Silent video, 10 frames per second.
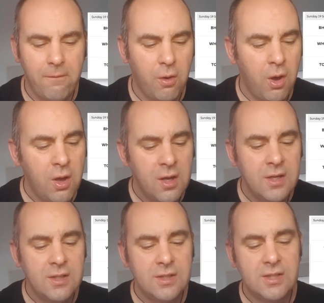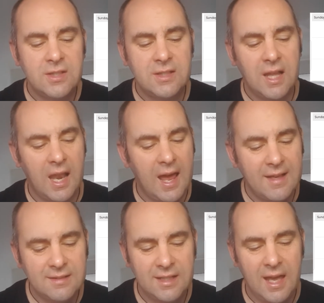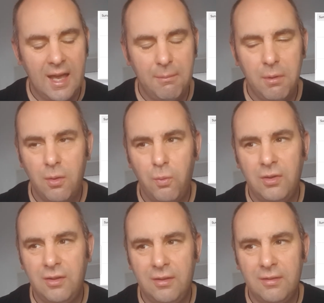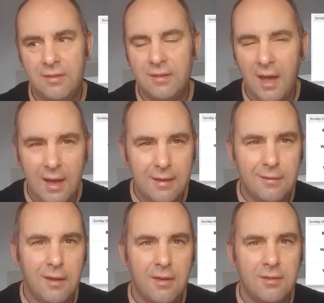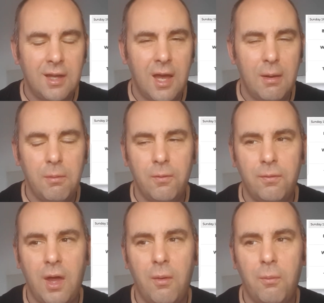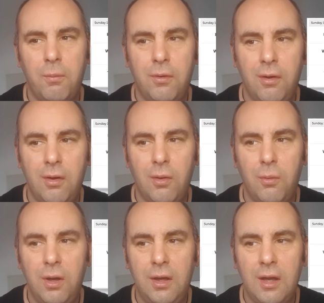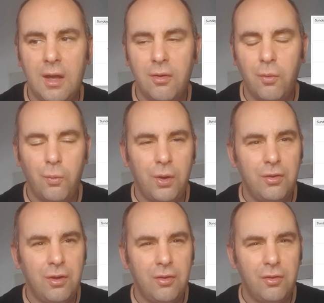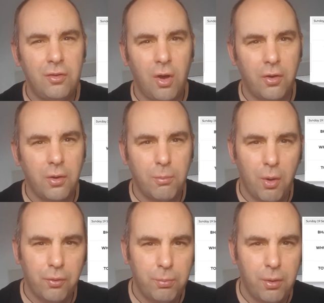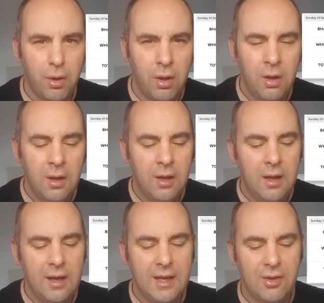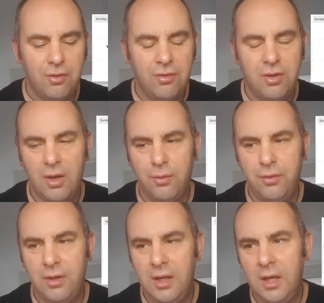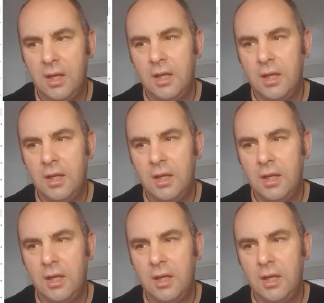for the last game, which is Sky's last game of that particular weekend, which is Tottenham Hotspur against Chelsea.